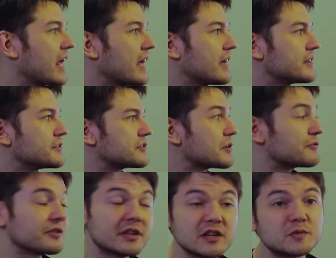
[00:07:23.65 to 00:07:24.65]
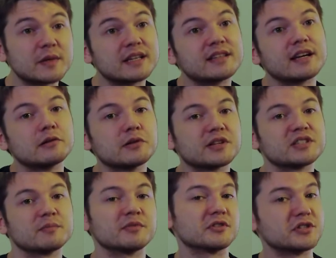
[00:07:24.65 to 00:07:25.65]
And so for this, we can take a look at
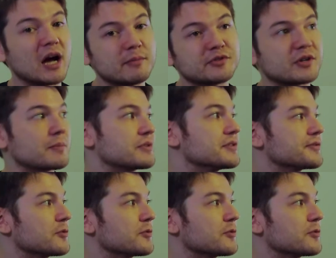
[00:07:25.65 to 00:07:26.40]
some of the job descriptions